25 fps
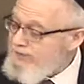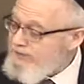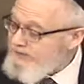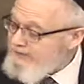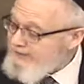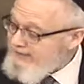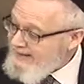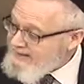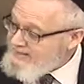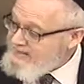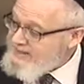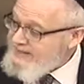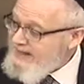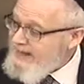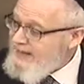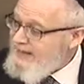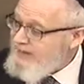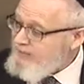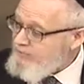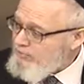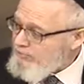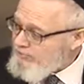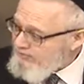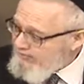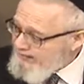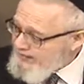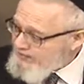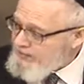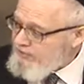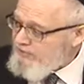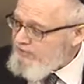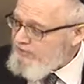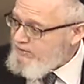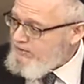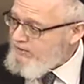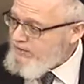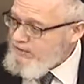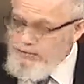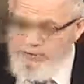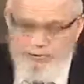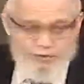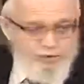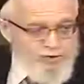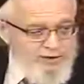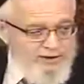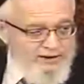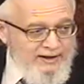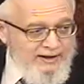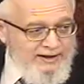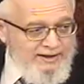He takes the animal, eats it in
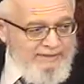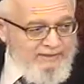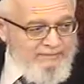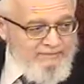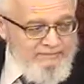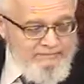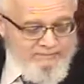Yerushalayim.